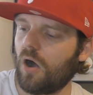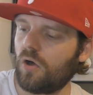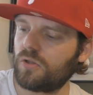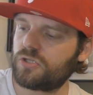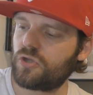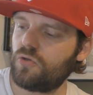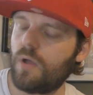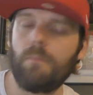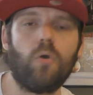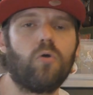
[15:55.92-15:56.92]
On
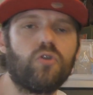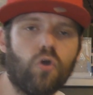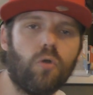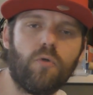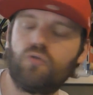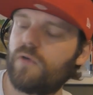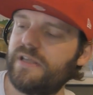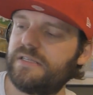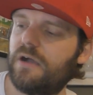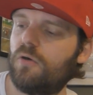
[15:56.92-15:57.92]
to more normal
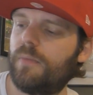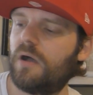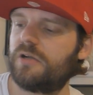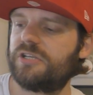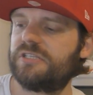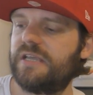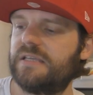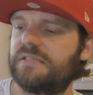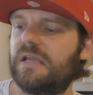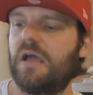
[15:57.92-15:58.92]
retail
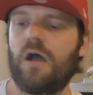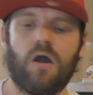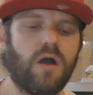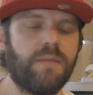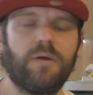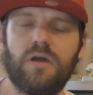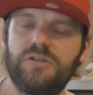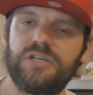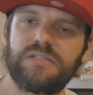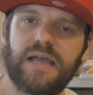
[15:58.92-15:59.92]
purchases. I
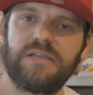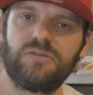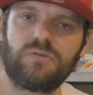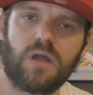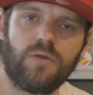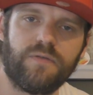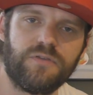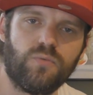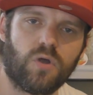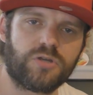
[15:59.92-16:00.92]
purchased, as you'll know
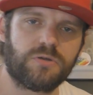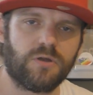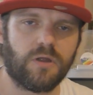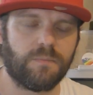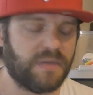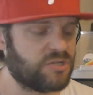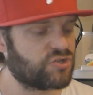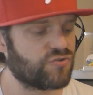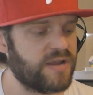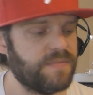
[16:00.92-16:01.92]
if you watch me
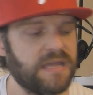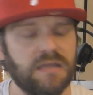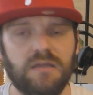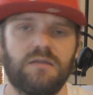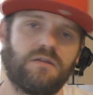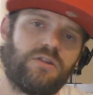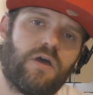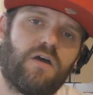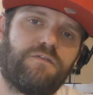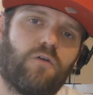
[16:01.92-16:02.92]
streaming,
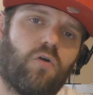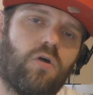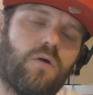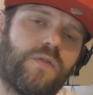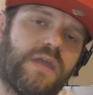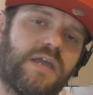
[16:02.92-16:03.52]
Dirt 4 on